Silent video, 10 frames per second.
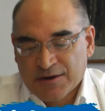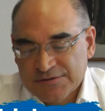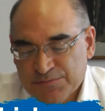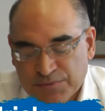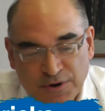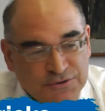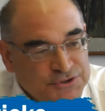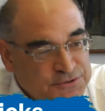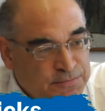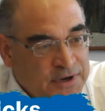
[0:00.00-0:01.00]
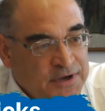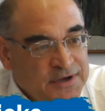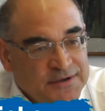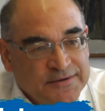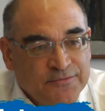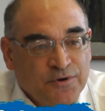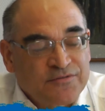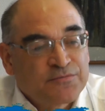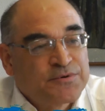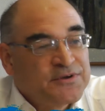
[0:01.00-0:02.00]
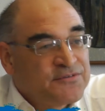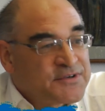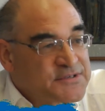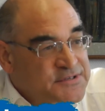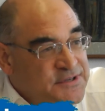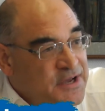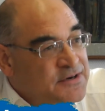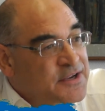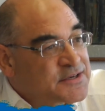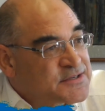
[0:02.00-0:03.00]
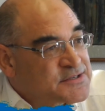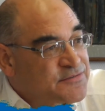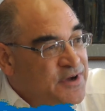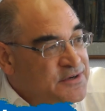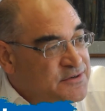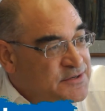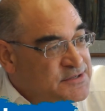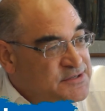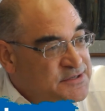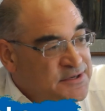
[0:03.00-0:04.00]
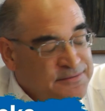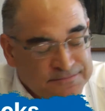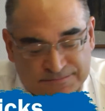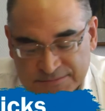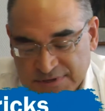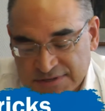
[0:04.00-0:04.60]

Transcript: I was approached by one of the previous directors of UNRISD,